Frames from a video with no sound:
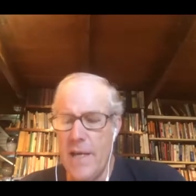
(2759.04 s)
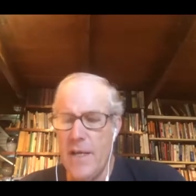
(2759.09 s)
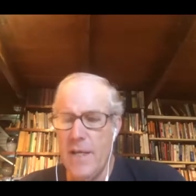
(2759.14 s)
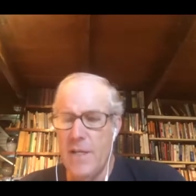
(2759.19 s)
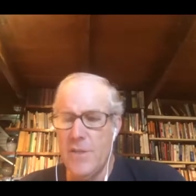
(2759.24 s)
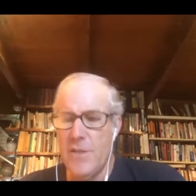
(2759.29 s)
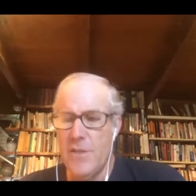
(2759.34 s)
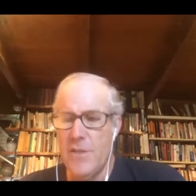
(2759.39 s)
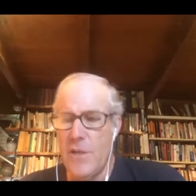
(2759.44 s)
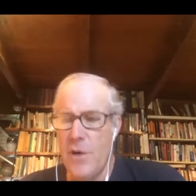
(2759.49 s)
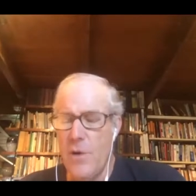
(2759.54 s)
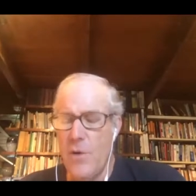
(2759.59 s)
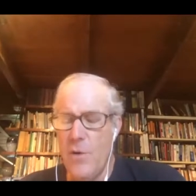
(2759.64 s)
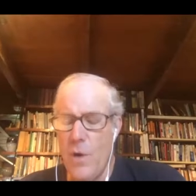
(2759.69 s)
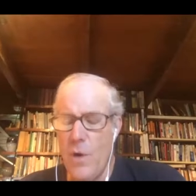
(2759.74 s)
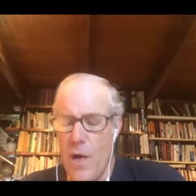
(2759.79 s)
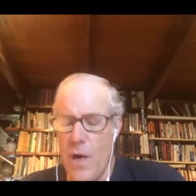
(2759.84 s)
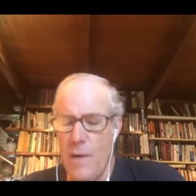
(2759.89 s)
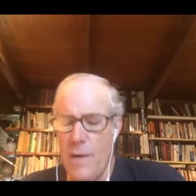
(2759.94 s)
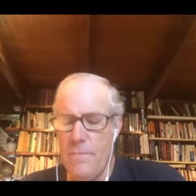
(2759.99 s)
So
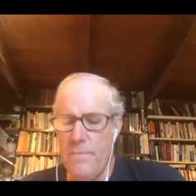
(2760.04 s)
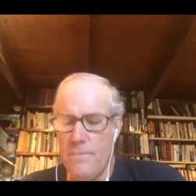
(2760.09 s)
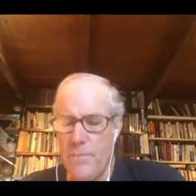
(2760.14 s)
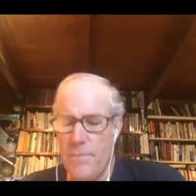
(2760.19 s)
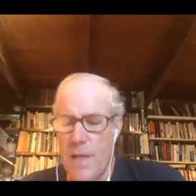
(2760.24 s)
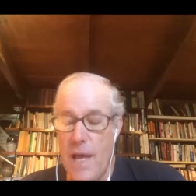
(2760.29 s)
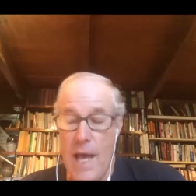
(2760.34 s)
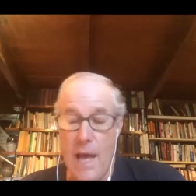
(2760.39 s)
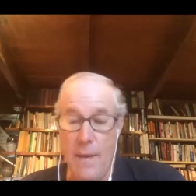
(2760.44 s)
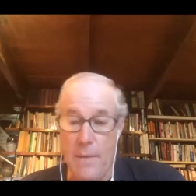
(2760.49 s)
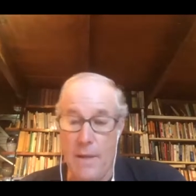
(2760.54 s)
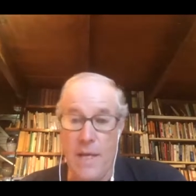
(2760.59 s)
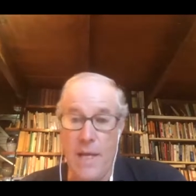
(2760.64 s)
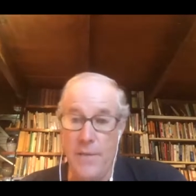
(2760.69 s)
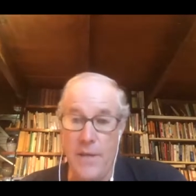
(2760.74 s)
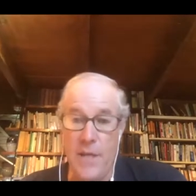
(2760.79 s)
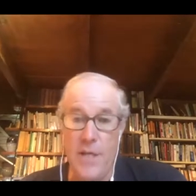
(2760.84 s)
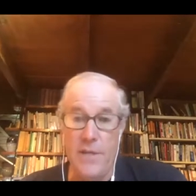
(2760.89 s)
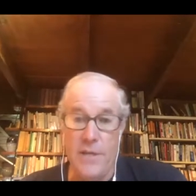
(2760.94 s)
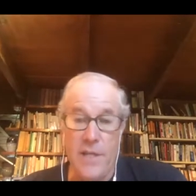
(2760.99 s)
um, I mean,
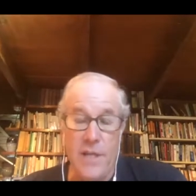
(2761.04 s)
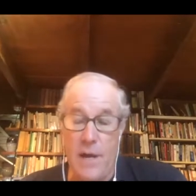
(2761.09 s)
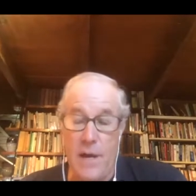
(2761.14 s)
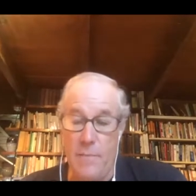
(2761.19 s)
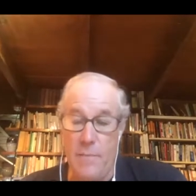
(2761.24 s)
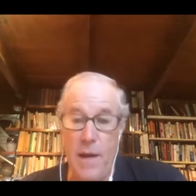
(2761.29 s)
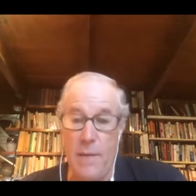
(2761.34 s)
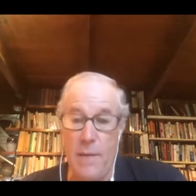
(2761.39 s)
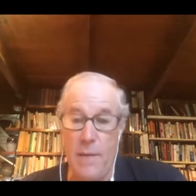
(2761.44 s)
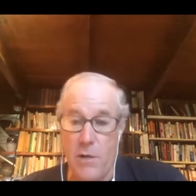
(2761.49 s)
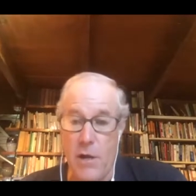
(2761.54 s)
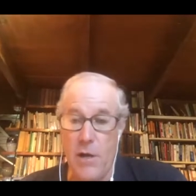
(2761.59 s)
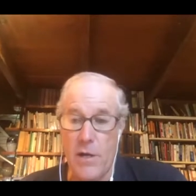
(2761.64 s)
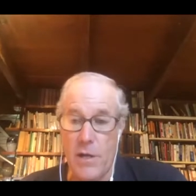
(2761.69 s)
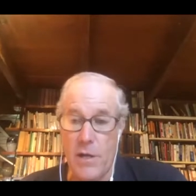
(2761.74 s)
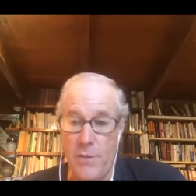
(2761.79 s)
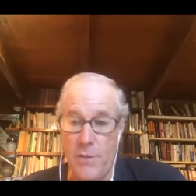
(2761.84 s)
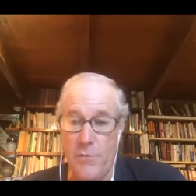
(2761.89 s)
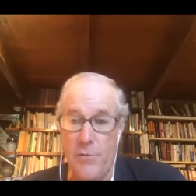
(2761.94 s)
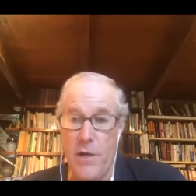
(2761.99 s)
the, the, I mean, I'm talking
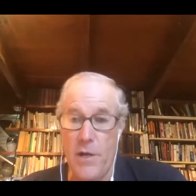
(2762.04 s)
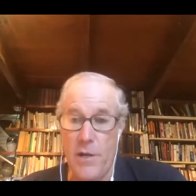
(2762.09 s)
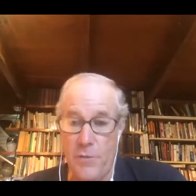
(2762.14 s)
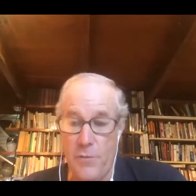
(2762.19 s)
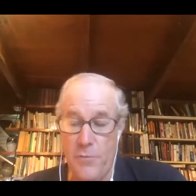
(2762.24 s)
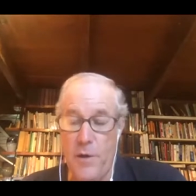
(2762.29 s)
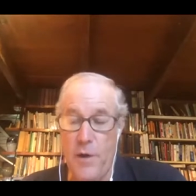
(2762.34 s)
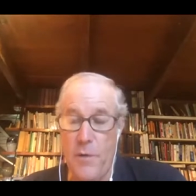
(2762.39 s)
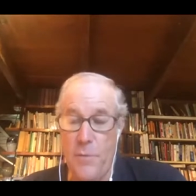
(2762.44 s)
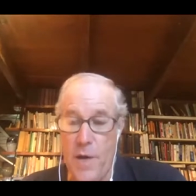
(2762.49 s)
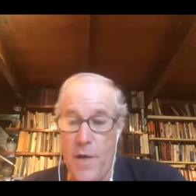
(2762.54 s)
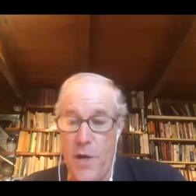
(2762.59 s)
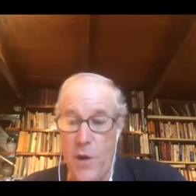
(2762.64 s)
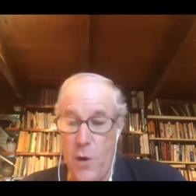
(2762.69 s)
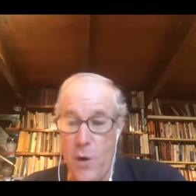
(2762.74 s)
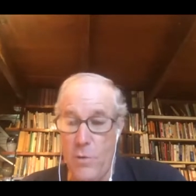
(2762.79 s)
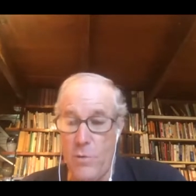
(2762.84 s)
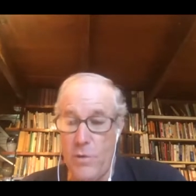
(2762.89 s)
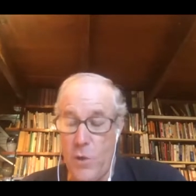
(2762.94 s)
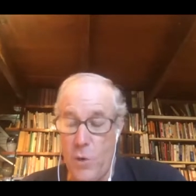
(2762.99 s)
three three week
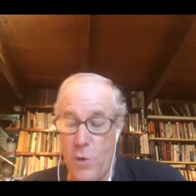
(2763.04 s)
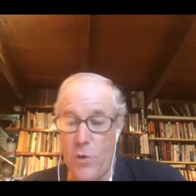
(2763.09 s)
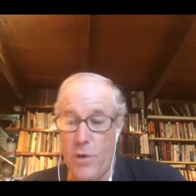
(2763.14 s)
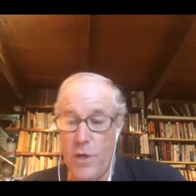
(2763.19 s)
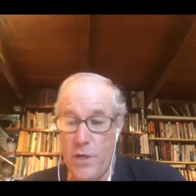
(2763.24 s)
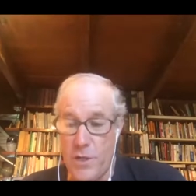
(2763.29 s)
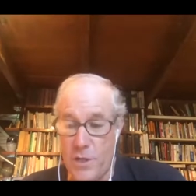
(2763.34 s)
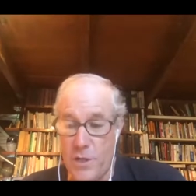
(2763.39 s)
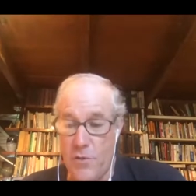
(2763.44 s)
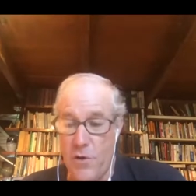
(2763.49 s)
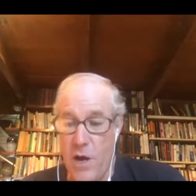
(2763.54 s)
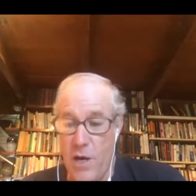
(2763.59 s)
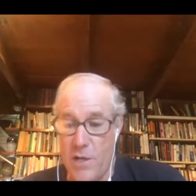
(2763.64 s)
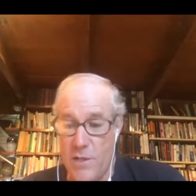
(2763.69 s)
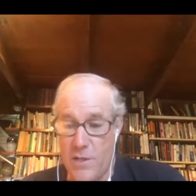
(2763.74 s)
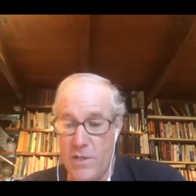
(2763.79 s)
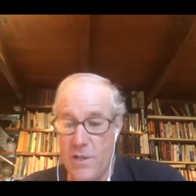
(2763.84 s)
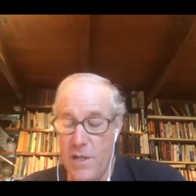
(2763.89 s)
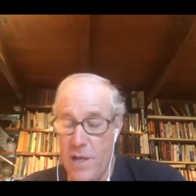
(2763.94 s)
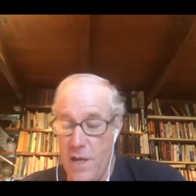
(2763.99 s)
old Cornish
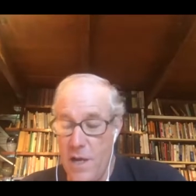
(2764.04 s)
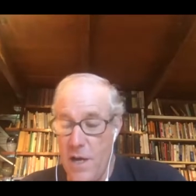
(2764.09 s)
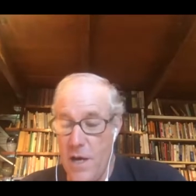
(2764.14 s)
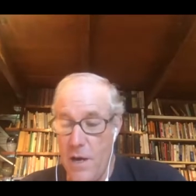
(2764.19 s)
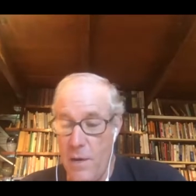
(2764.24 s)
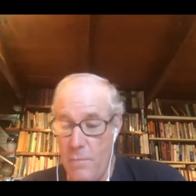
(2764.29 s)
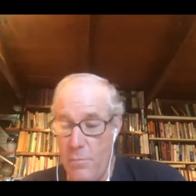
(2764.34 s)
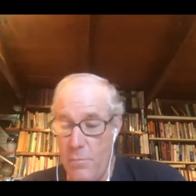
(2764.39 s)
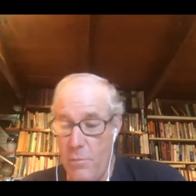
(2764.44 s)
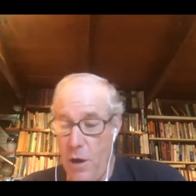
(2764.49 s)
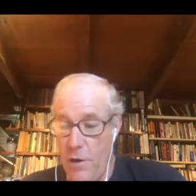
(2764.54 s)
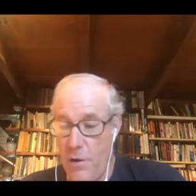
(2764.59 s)
cross uh, broiler